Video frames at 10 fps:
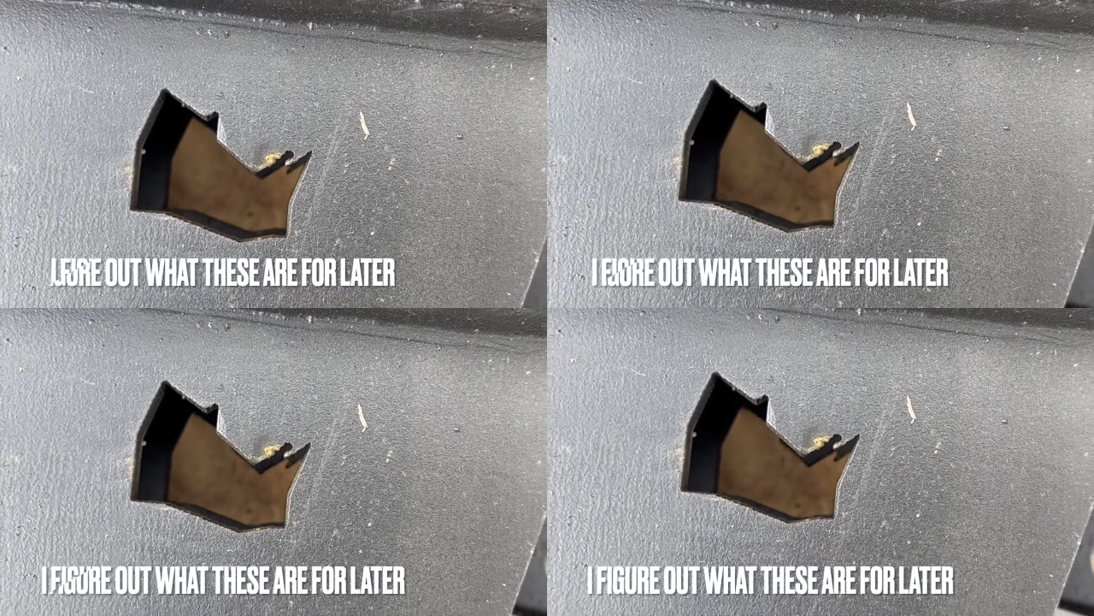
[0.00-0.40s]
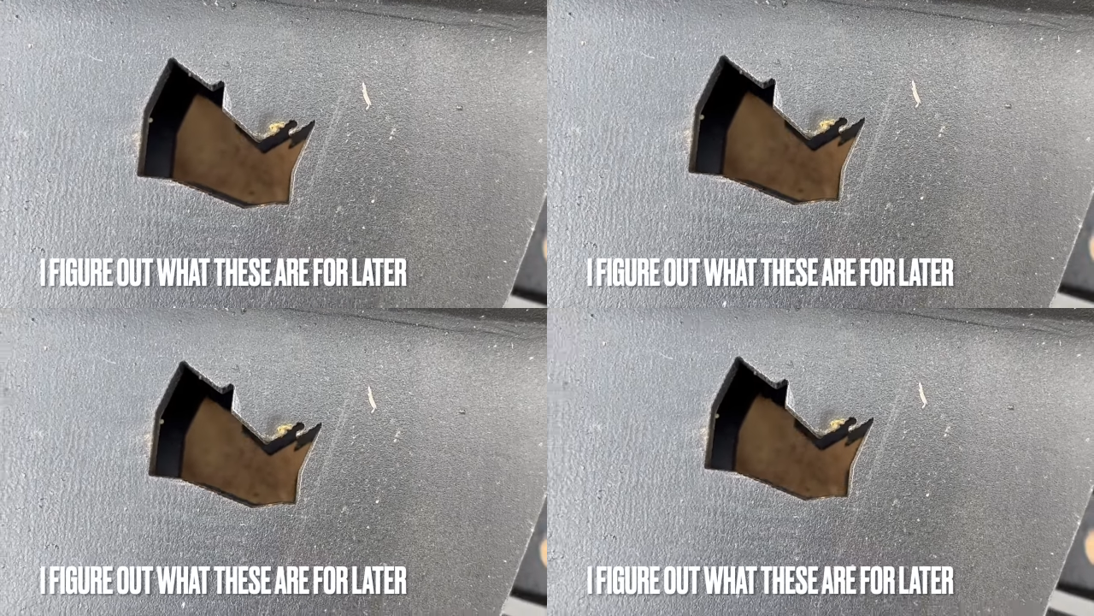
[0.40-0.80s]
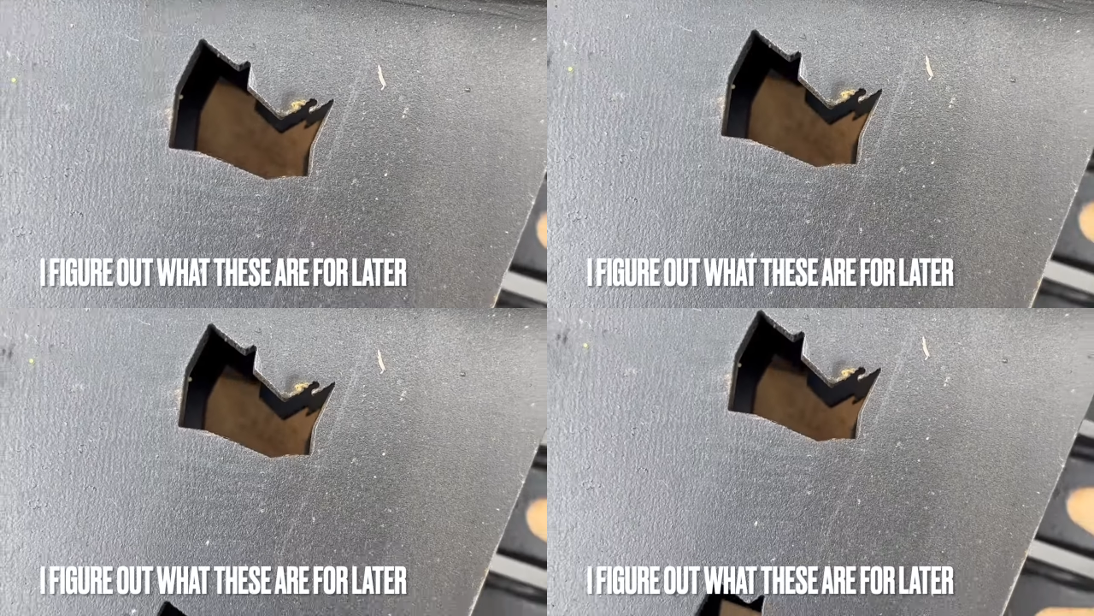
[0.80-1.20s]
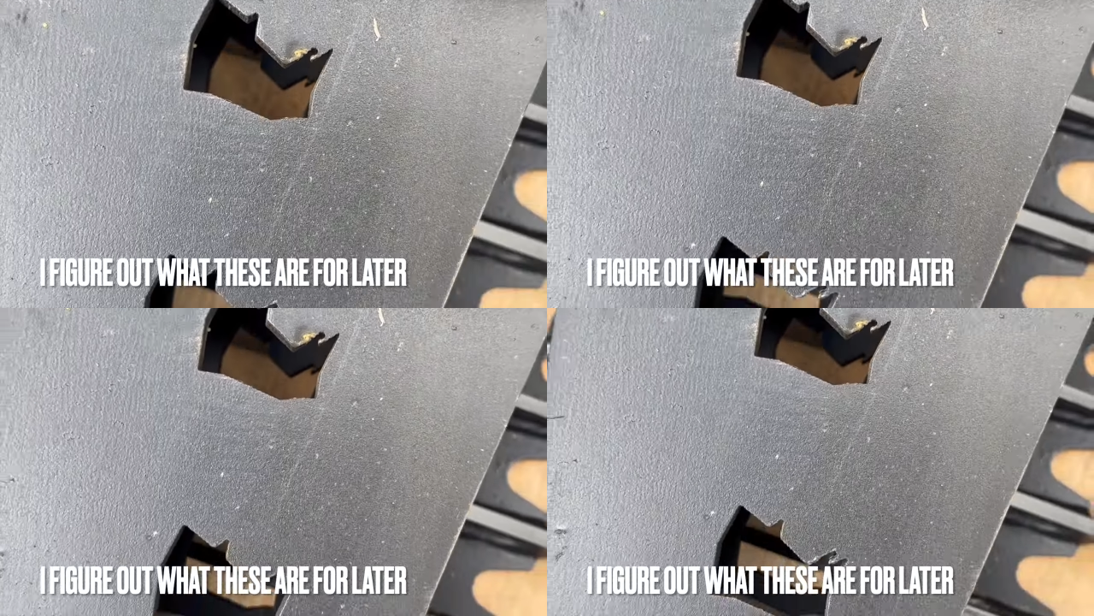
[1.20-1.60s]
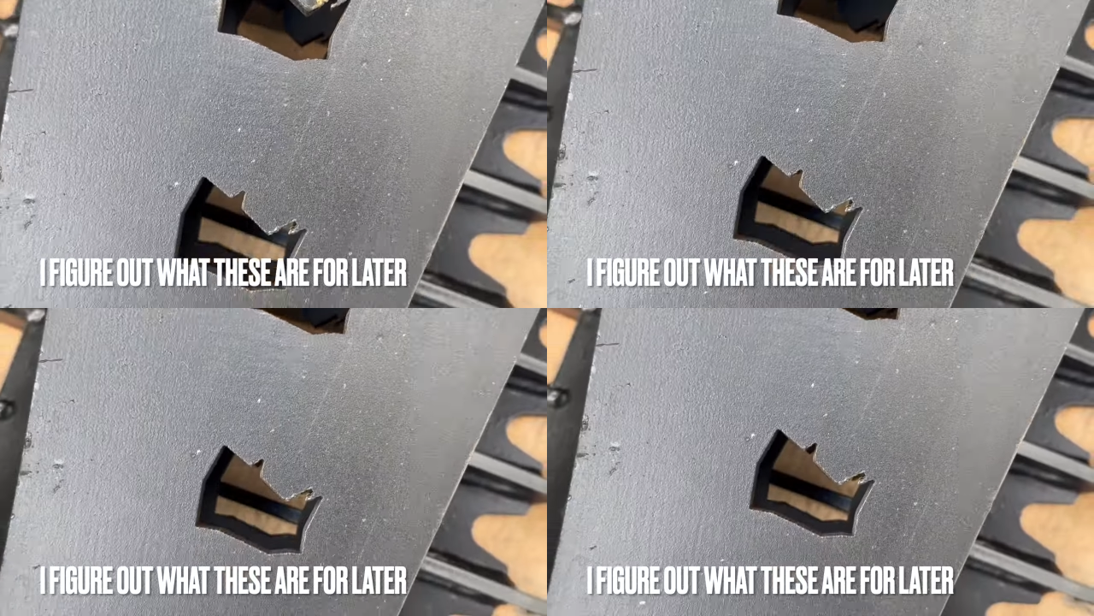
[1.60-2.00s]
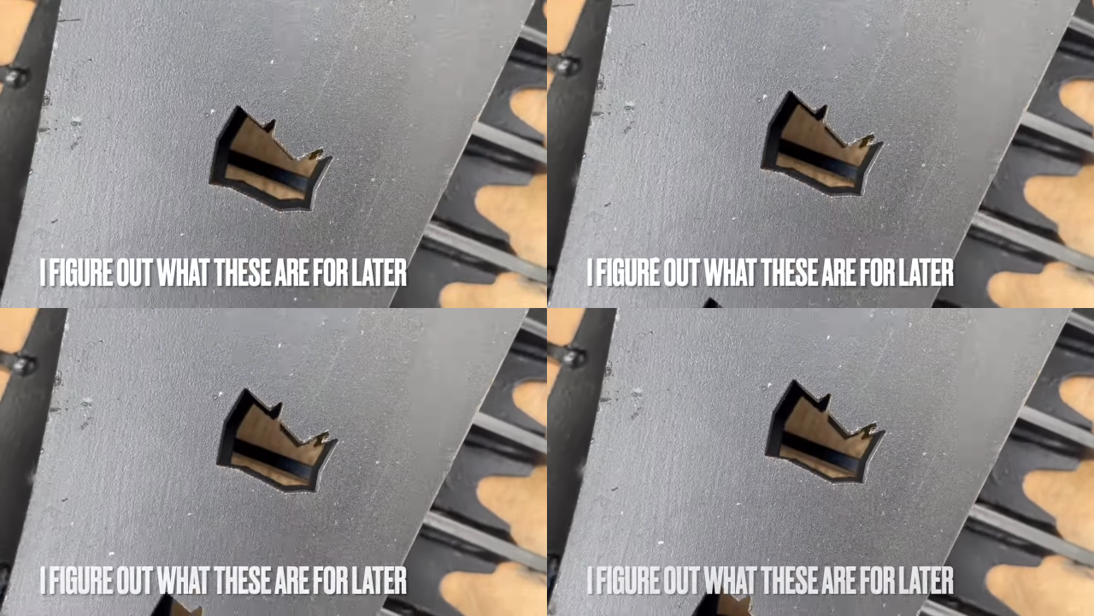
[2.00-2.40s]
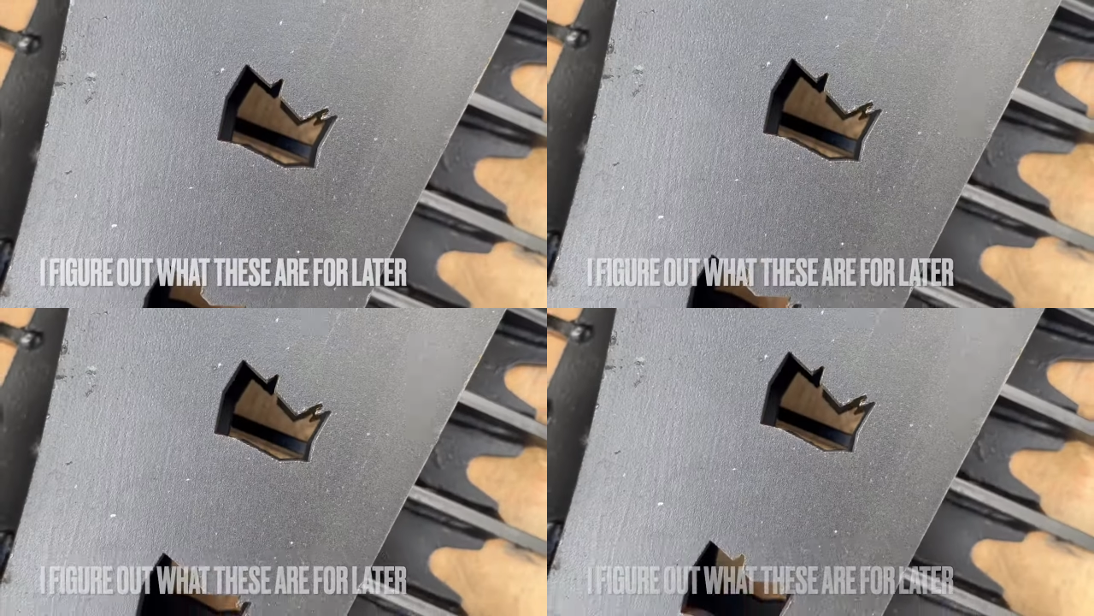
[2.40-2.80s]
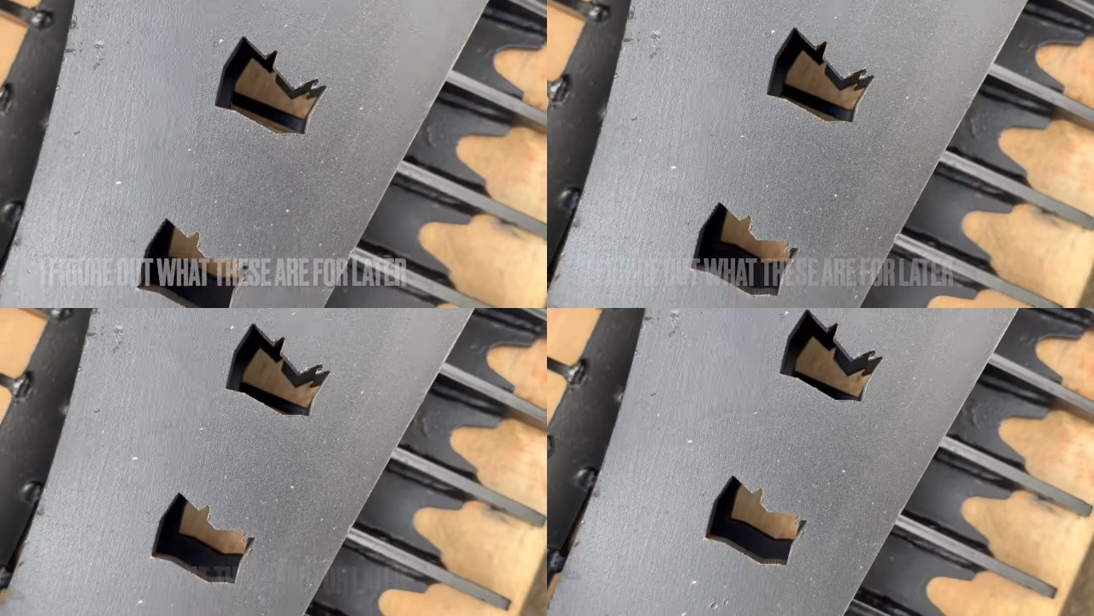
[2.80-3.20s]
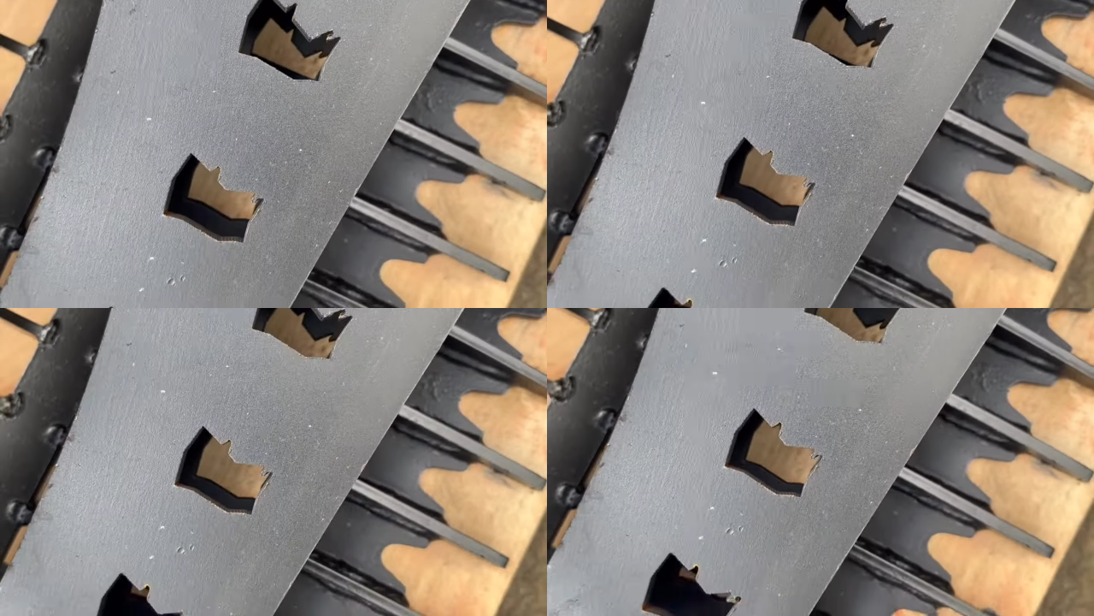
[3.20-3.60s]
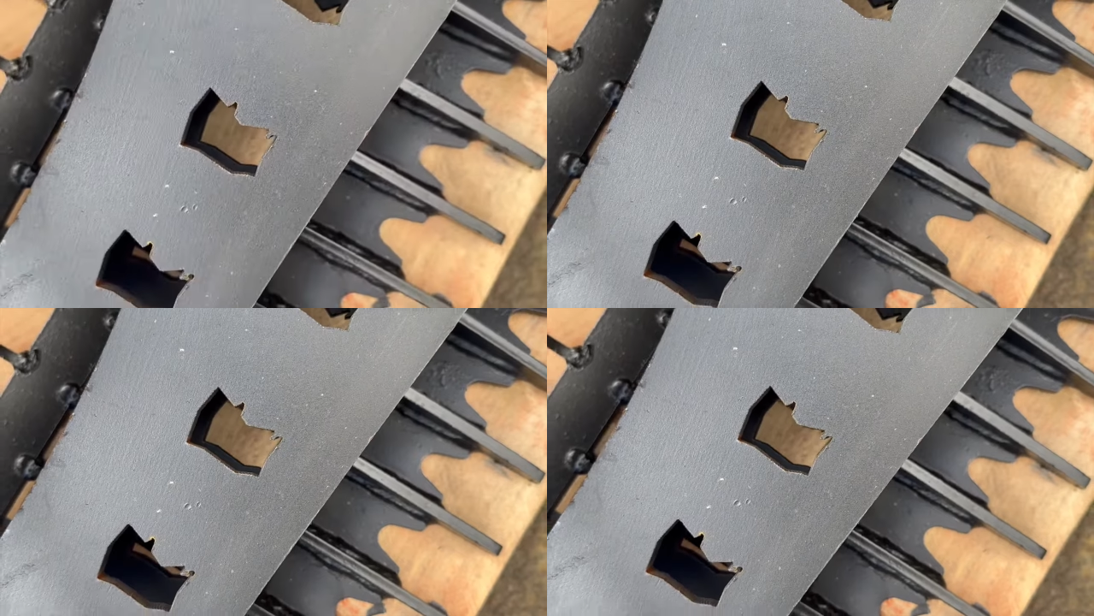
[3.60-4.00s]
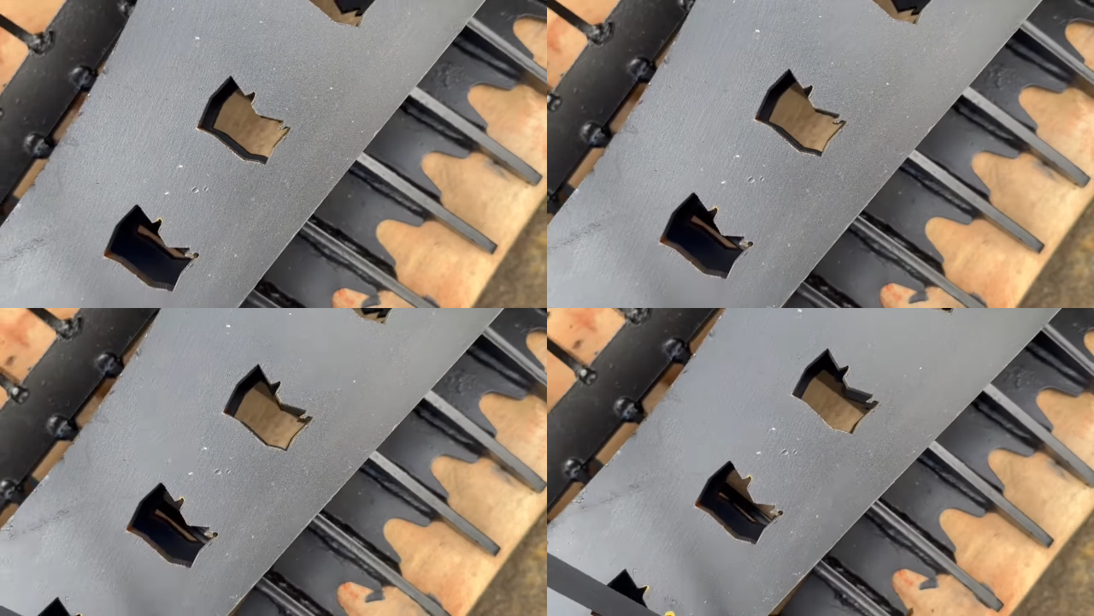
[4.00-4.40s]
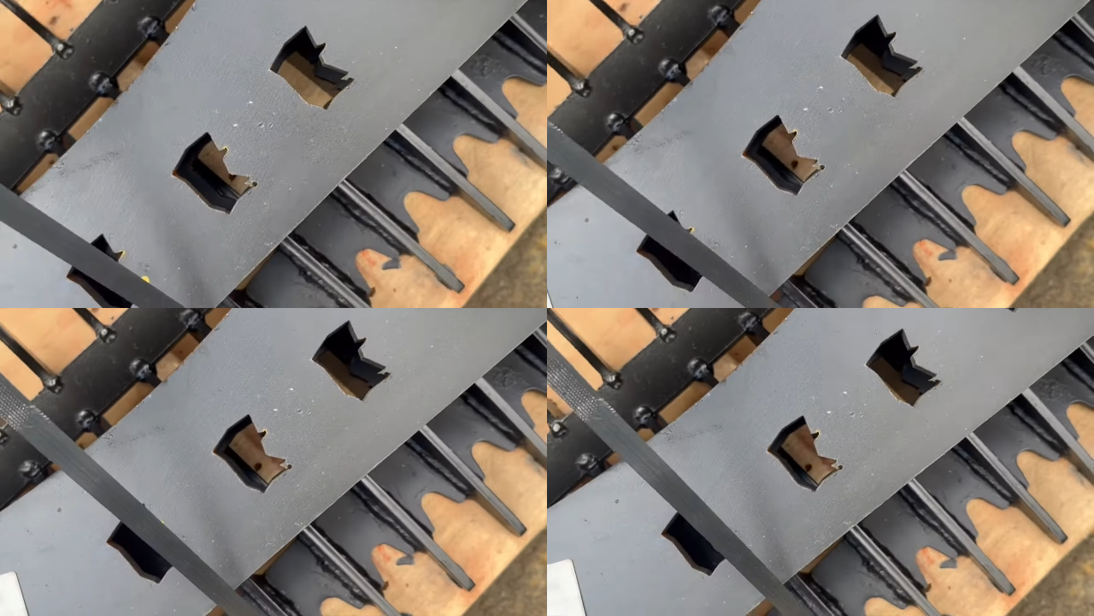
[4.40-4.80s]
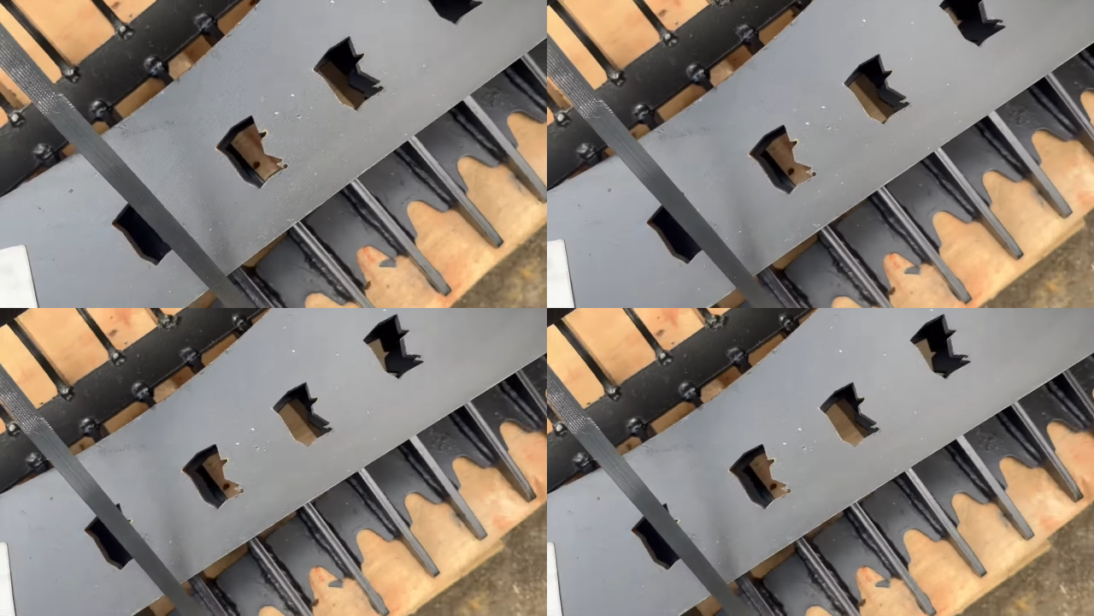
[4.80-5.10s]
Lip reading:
Nobody's mouth can be seen.